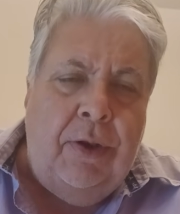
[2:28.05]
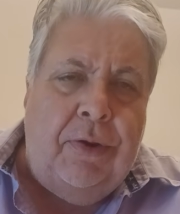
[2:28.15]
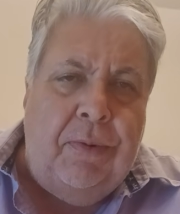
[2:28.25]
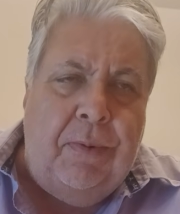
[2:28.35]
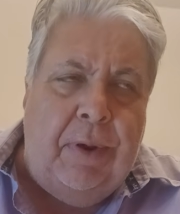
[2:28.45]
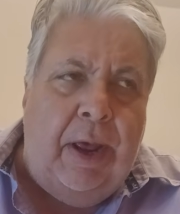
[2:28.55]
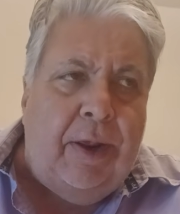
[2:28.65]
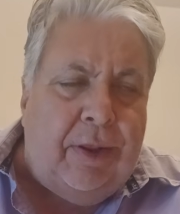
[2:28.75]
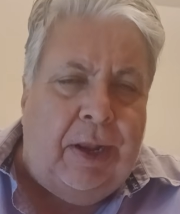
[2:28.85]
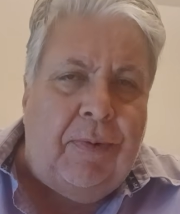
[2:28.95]
to
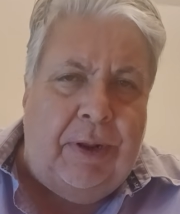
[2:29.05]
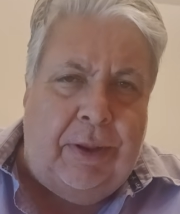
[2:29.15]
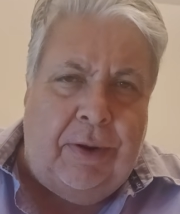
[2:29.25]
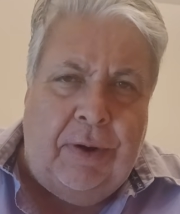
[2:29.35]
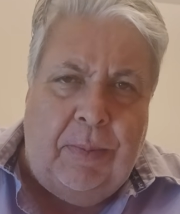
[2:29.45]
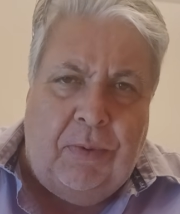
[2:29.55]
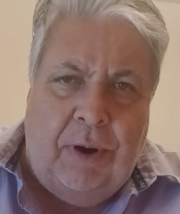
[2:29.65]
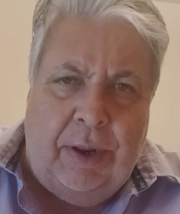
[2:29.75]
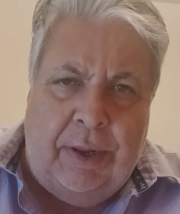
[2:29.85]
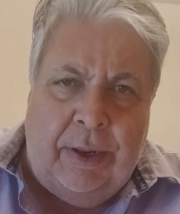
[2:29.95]
accelerate the learning
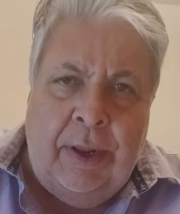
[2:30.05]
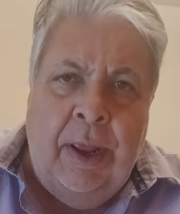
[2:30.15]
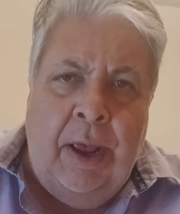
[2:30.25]
process